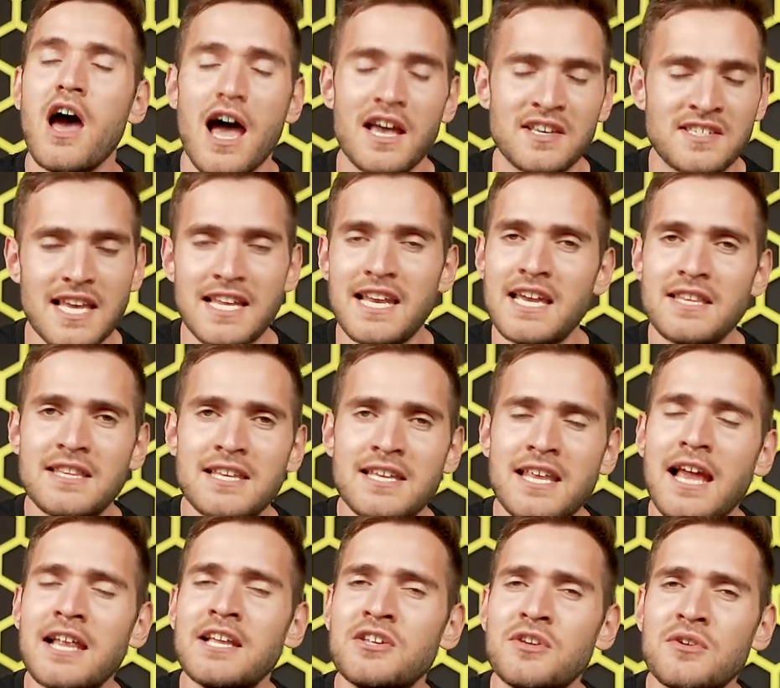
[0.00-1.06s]
I said it in the
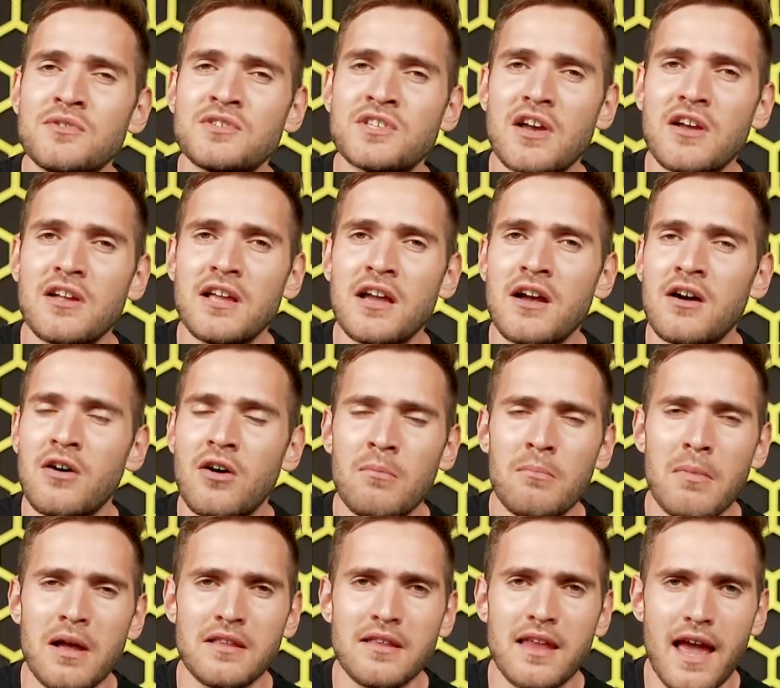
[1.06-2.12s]
Daily News earlier on
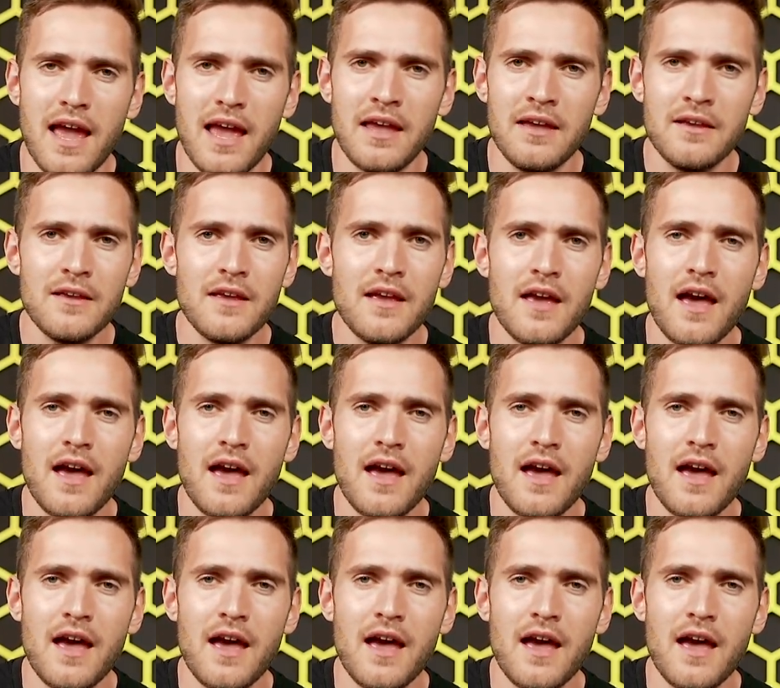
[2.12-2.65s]
Monday.